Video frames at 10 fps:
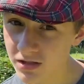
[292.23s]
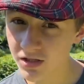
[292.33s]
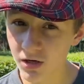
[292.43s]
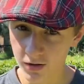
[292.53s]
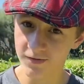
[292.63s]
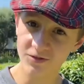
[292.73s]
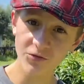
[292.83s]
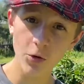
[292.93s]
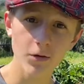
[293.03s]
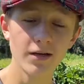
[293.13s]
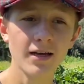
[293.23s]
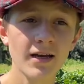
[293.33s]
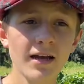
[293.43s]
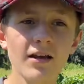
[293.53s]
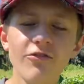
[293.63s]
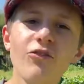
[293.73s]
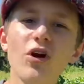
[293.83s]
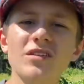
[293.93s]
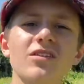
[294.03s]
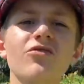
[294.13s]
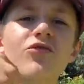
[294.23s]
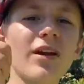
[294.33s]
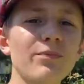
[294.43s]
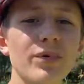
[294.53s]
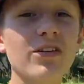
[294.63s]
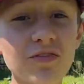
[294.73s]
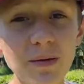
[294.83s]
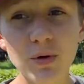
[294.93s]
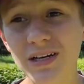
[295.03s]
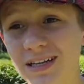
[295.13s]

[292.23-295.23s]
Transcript: curves forward, first the front bit of their body,